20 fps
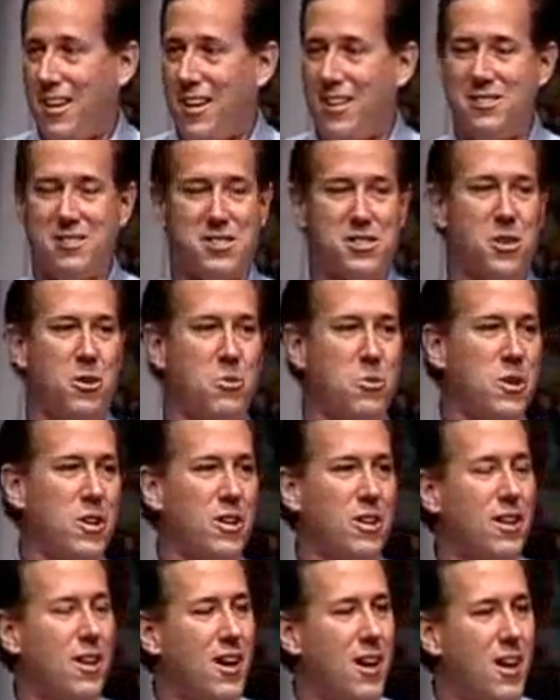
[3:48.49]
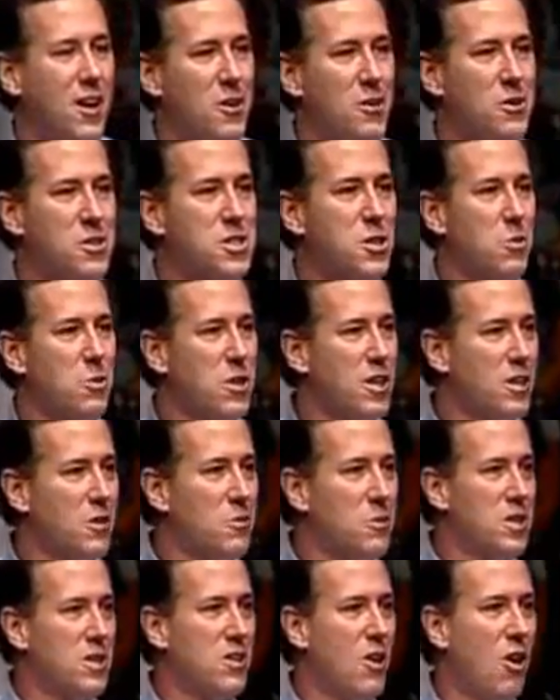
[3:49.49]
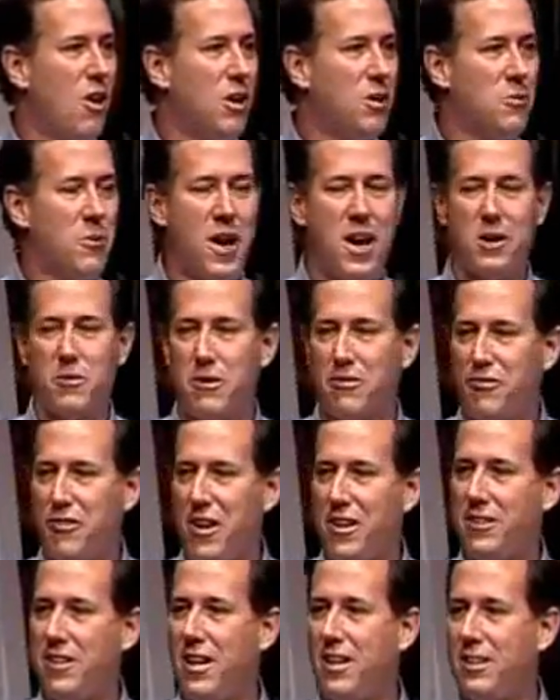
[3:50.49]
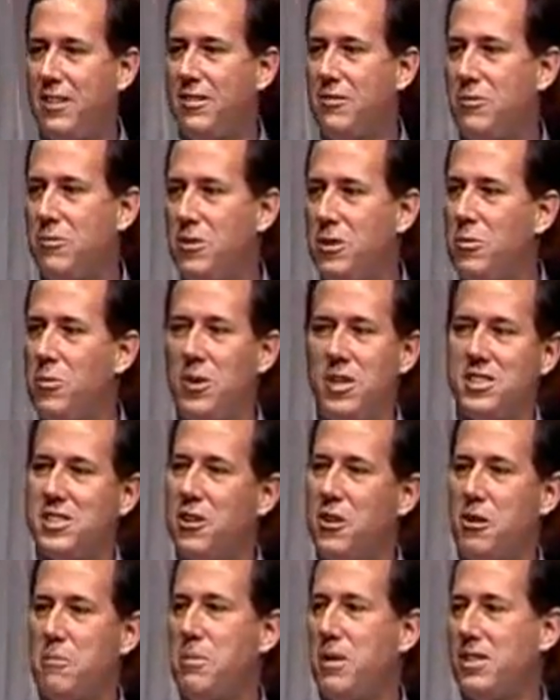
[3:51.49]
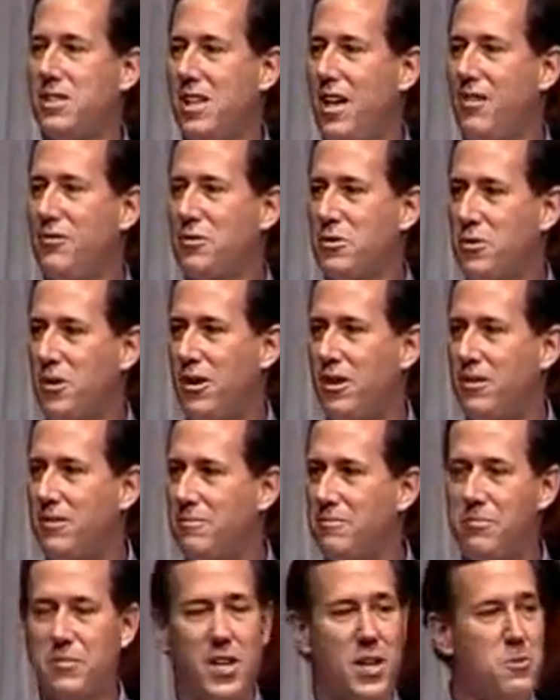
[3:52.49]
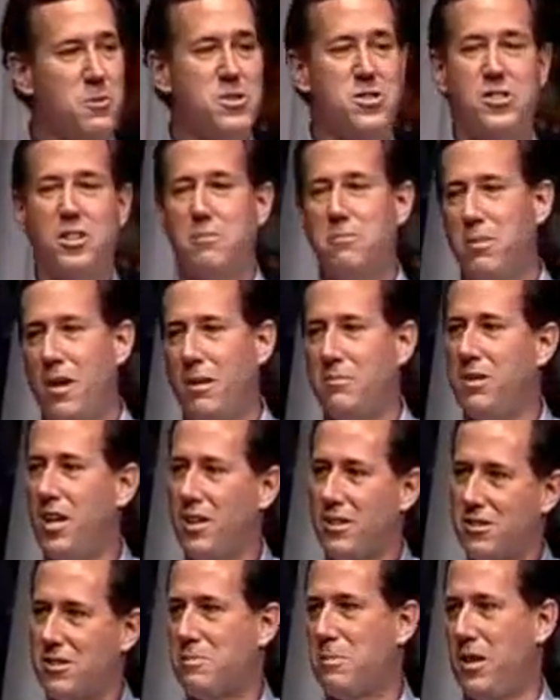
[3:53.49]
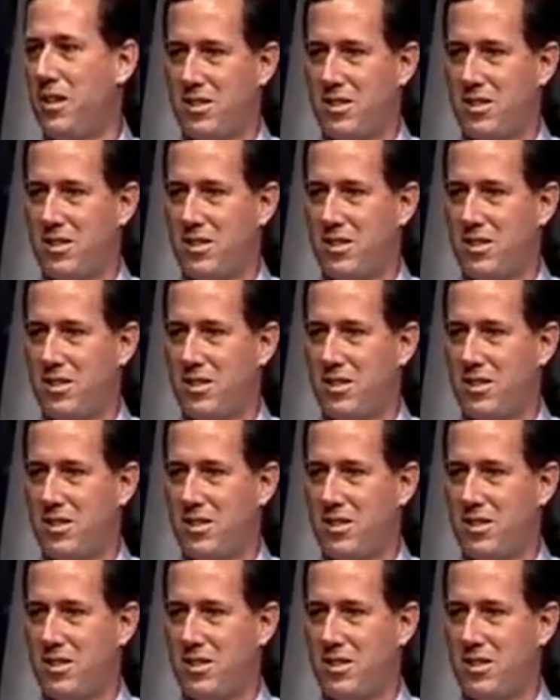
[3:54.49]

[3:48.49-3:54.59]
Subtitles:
And so we called around and we found out, well, it wasn't our bus after all. It was Jim Bob Duggar's